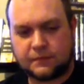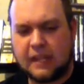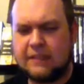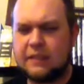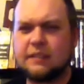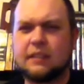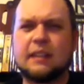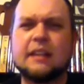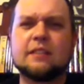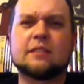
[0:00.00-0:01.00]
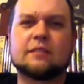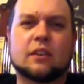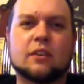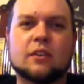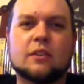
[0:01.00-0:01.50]
and the leader of the
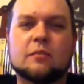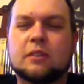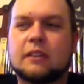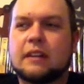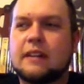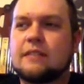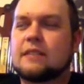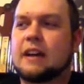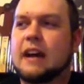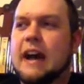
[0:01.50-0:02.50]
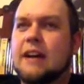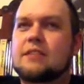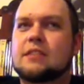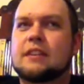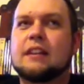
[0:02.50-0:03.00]
group is
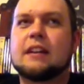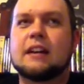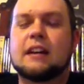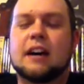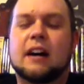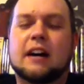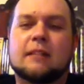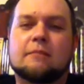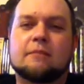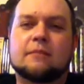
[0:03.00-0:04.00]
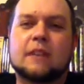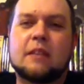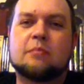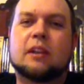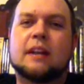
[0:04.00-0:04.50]
actually
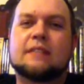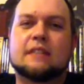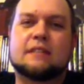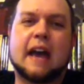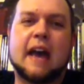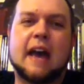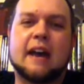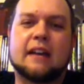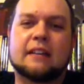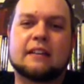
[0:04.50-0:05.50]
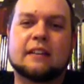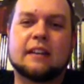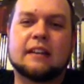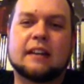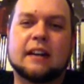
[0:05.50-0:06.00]
he played the dad
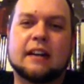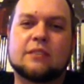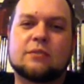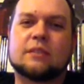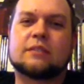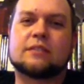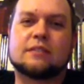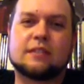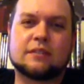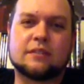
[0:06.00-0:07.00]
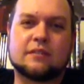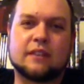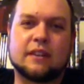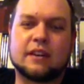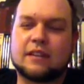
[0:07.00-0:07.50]
in Twisted Sister
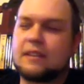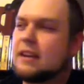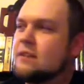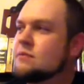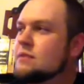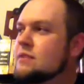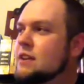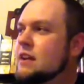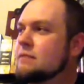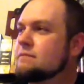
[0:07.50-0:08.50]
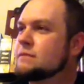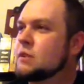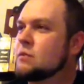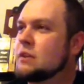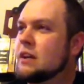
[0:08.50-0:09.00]
video. I think it was
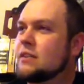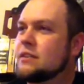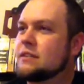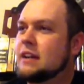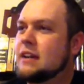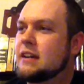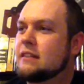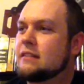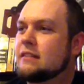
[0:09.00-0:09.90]
We're Not Gonna Take It,